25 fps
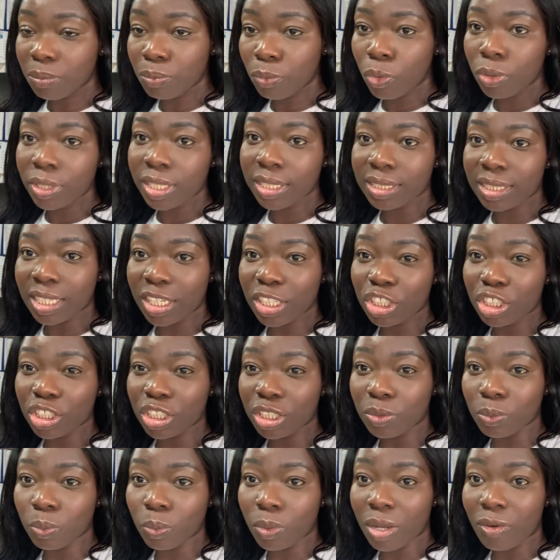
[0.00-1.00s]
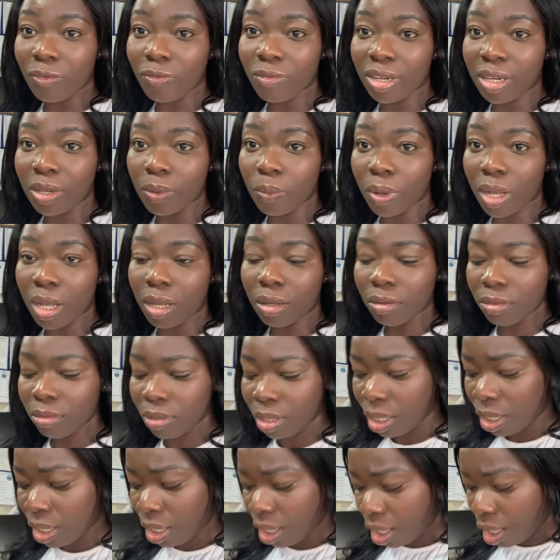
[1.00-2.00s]
morning session went really well.
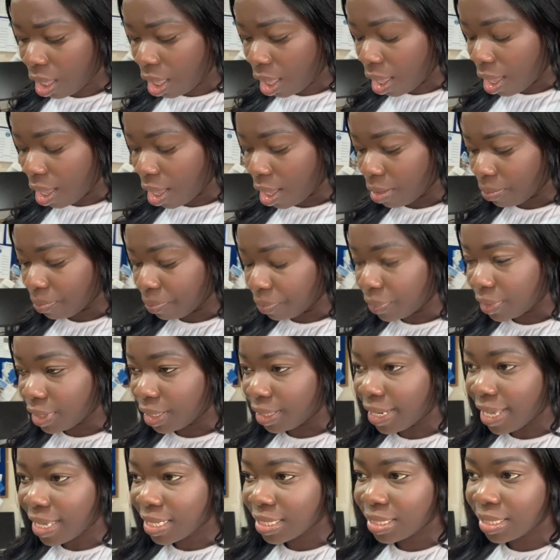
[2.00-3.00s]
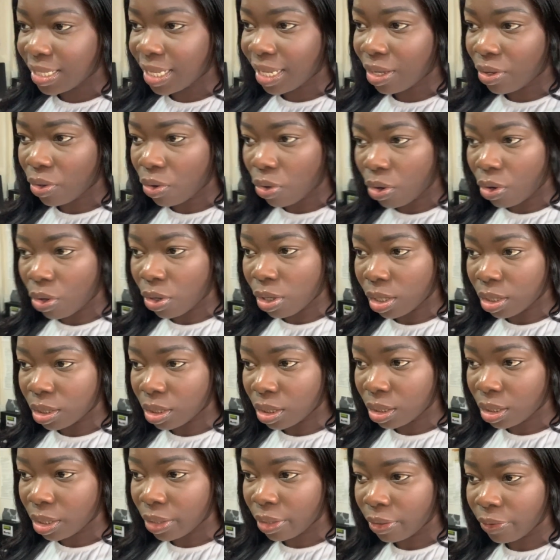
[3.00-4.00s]
The next thing
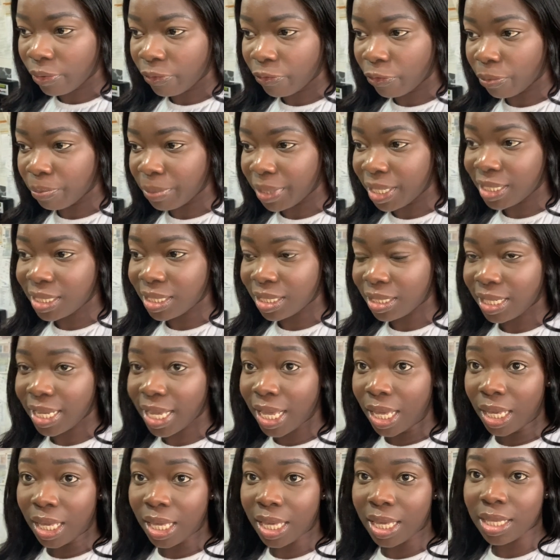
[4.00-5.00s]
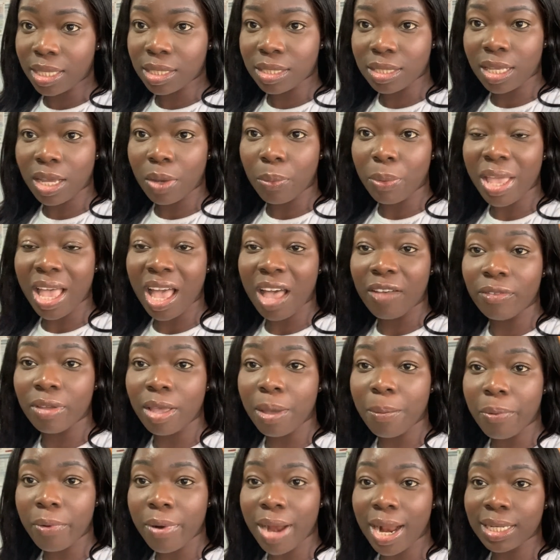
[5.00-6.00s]
on for me today is that we have
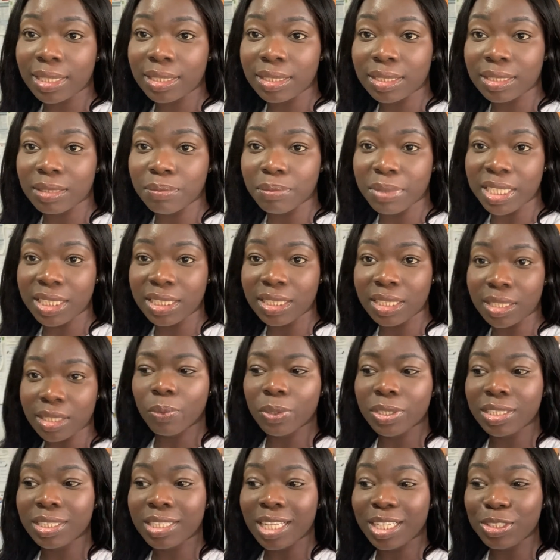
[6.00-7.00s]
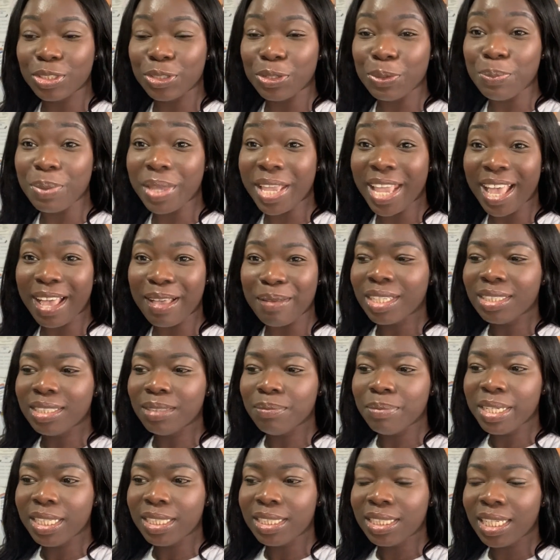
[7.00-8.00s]
a practice meeting, which is at 2 p.m. The
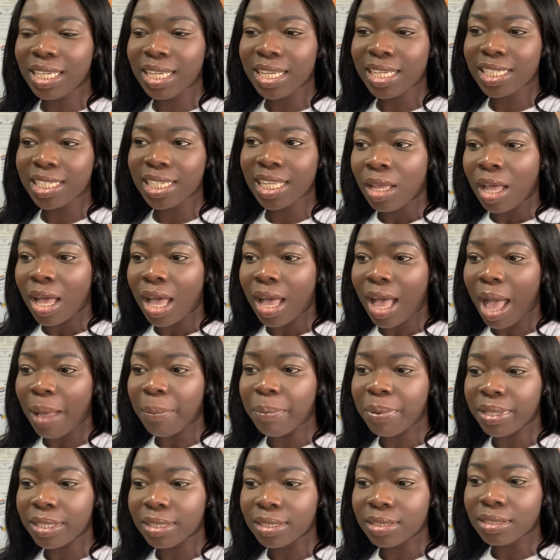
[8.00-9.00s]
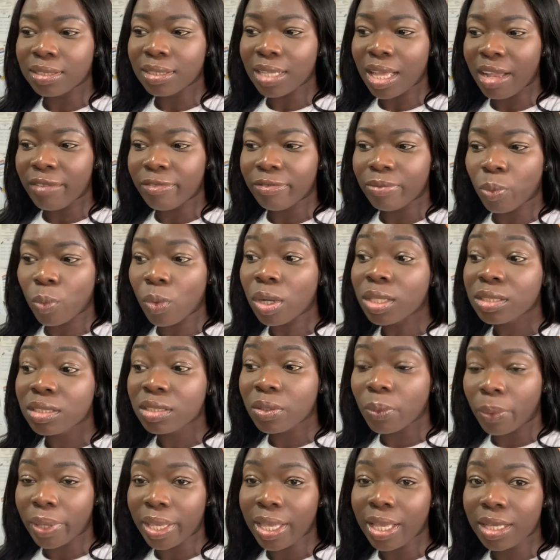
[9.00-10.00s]
meeting happens once
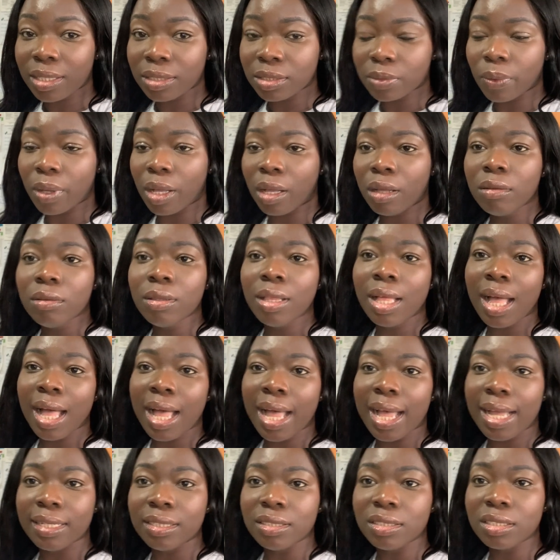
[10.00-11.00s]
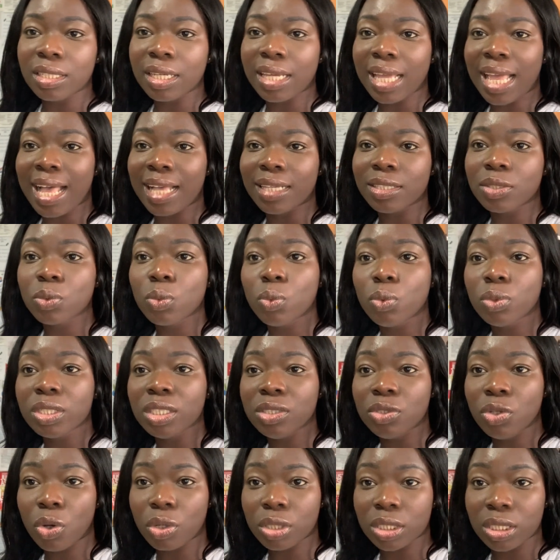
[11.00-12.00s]
a week as well, and it has all the
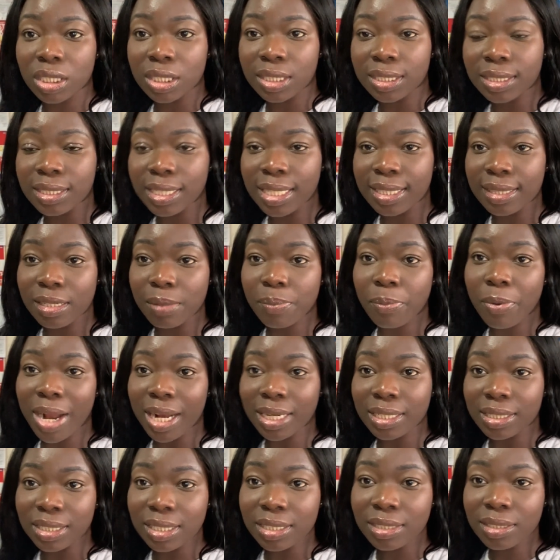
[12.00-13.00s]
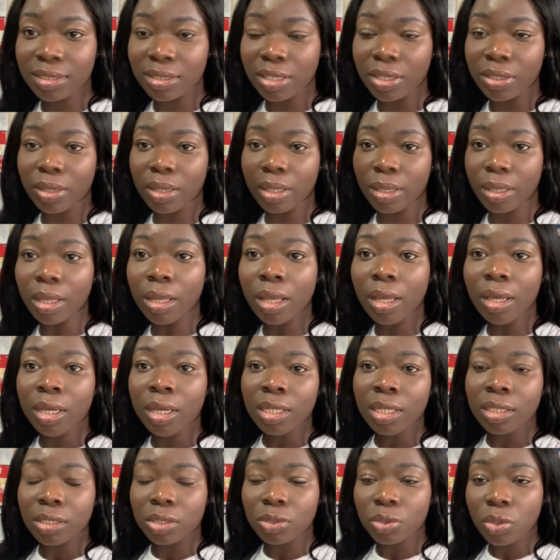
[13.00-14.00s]
doctors in the practice. So the
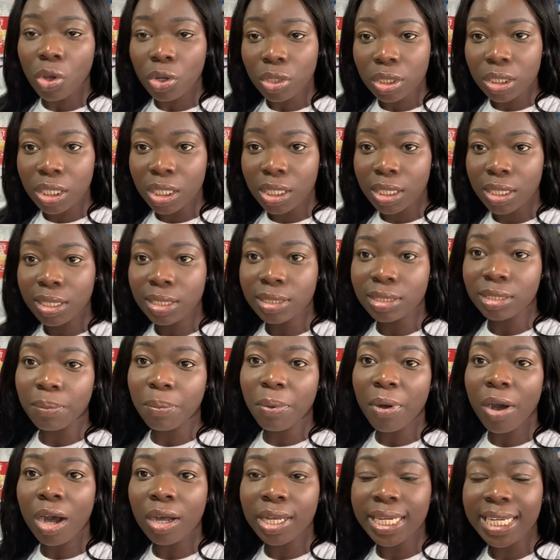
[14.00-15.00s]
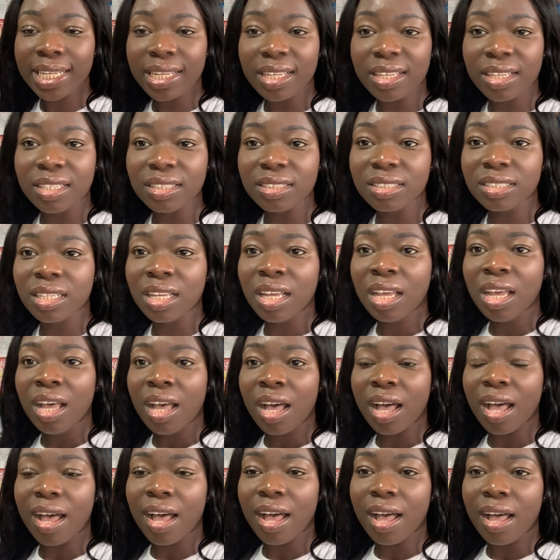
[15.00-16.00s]
doctors, the partners,
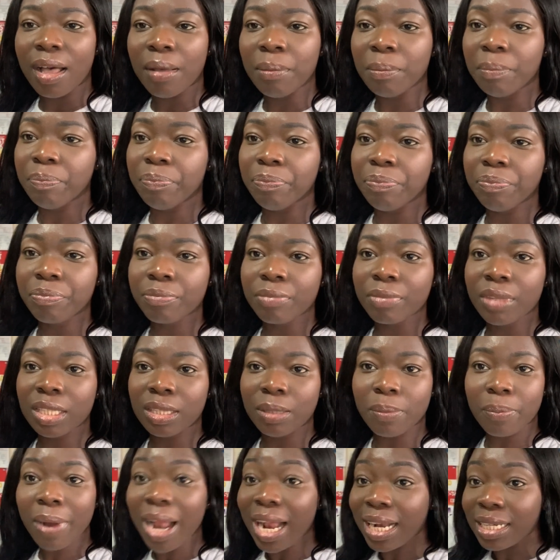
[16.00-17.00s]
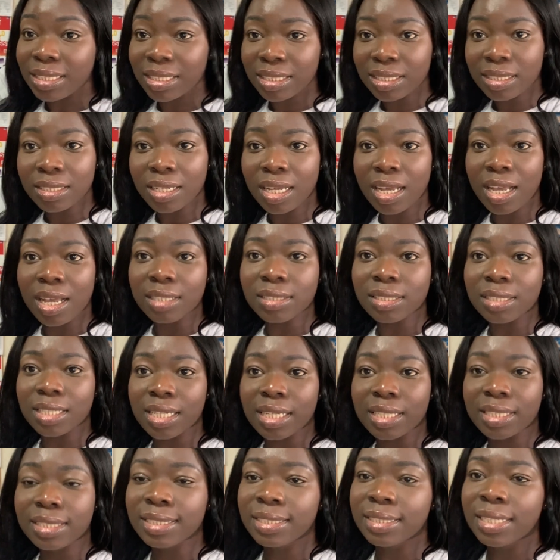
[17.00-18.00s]
the practice
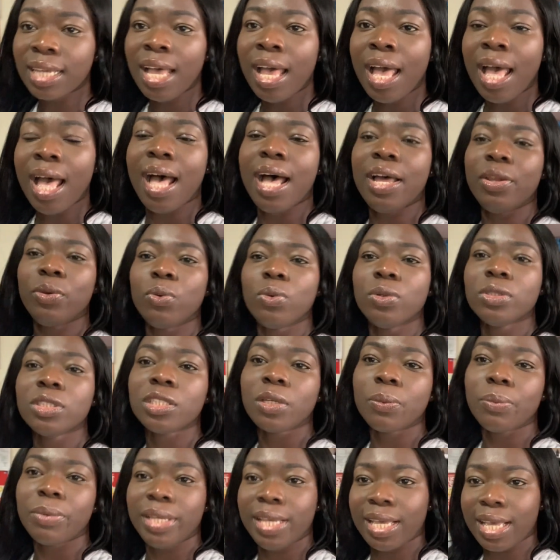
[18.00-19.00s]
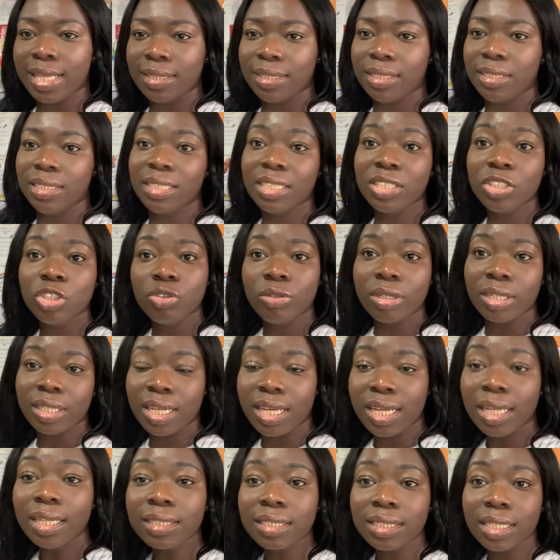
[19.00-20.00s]
nurses, and also we get the district
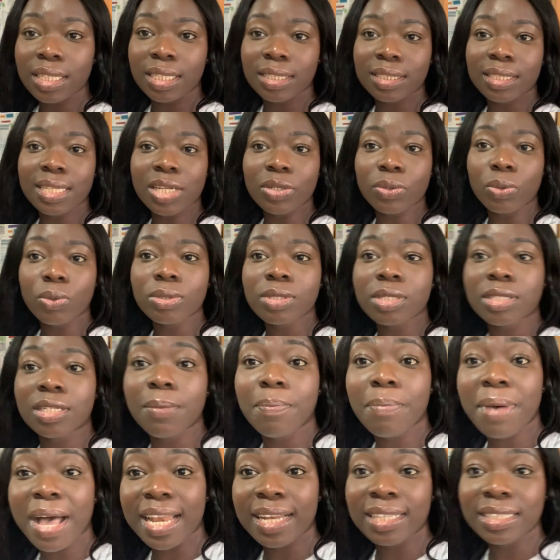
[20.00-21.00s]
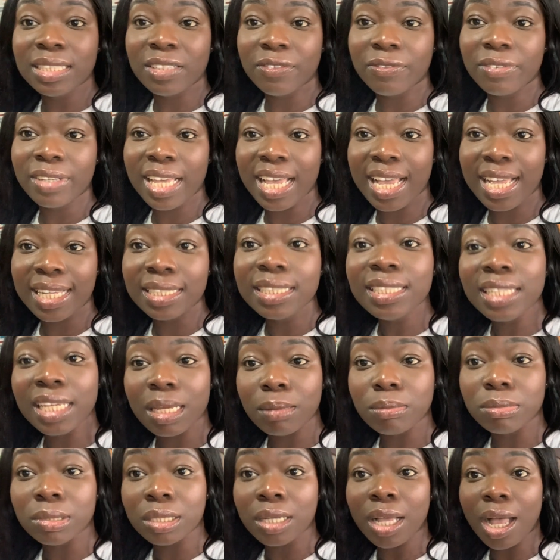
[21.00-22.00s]
nurses and also the palliative care
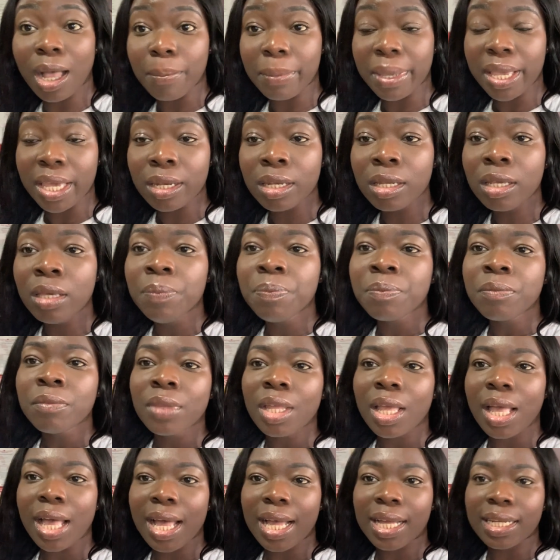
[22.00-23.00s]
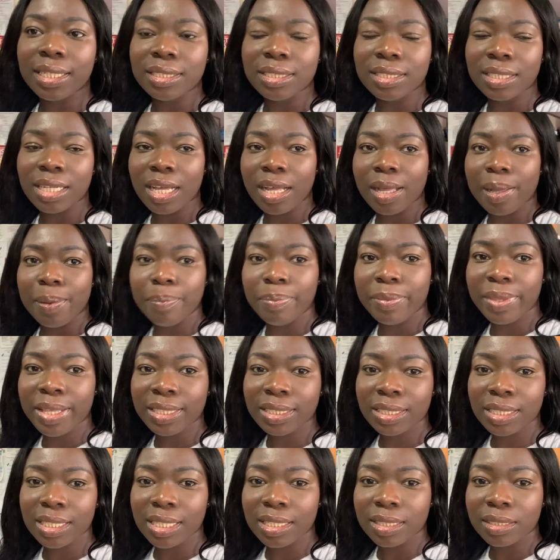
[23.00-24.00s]
team to come in. And
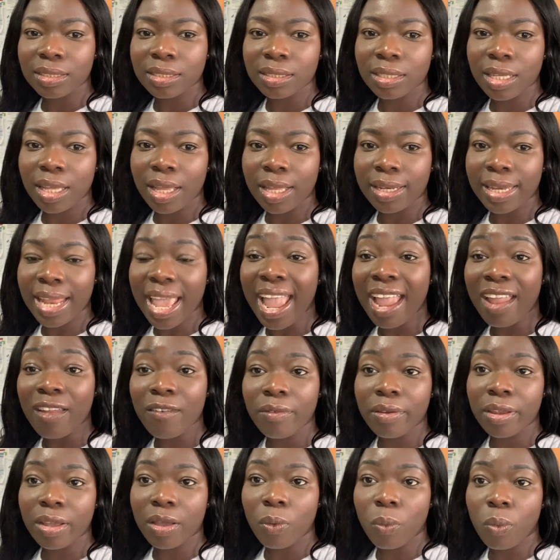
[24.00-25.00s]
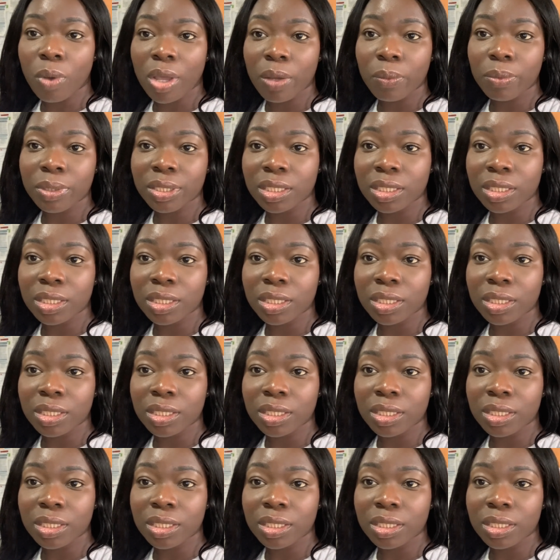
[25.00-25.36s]
this is an area where we